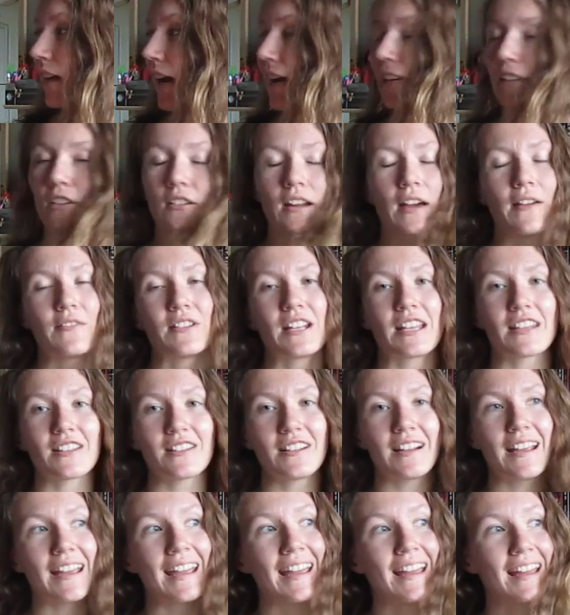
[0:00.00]
I don't have another
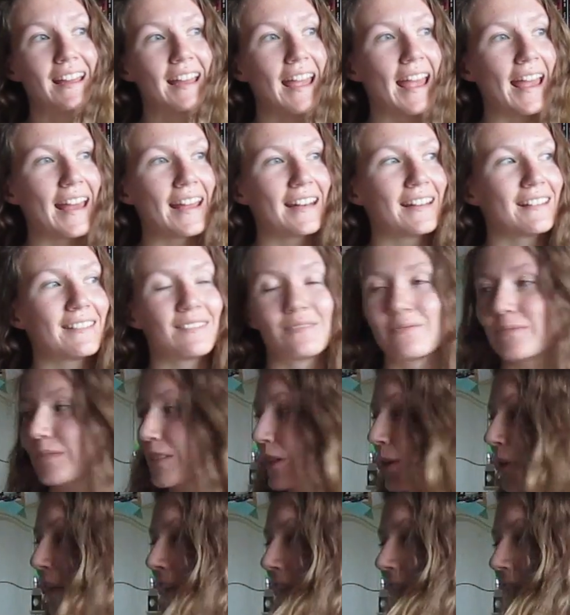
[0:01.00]
A, N,
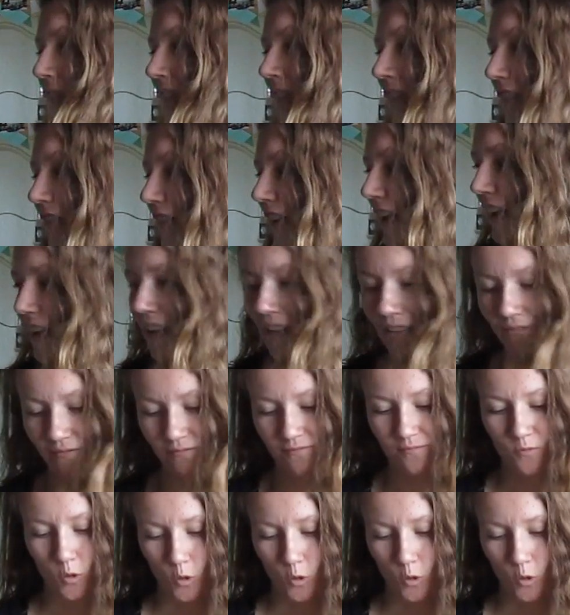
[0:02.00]
don't have another A.